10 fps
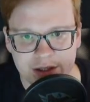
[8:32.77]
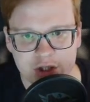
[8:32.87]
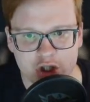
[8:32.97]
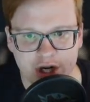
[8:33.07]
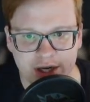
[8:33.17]

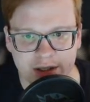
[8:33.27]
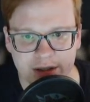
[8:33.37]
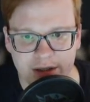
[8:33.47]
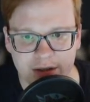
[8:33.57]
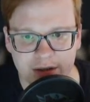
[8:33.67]
check
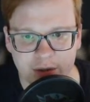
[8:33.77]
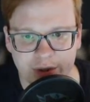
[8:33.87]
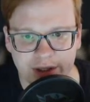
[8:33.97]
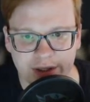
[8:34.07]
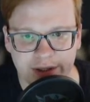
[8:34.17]
here
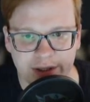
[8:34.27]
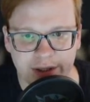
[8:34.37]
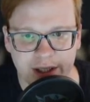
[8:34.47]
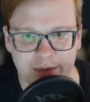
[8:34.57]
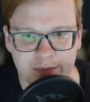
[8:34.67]

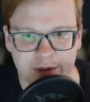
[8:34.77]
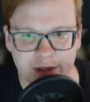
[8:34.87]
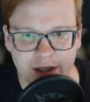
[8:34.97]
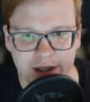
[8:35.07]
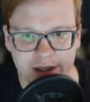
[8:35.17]
quickly
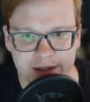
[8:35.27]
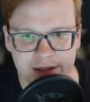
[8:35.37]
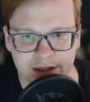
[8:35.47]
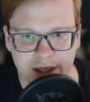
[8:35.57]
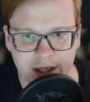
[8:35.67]

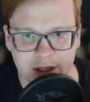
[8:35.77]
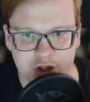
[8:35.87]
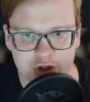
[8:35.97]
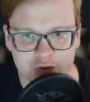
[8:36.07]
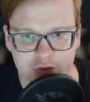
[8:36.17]

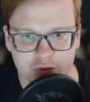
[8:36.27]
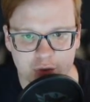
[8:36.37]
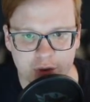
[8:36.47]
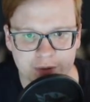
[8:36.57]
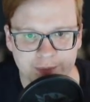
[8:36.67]

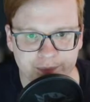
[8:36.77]
API/food.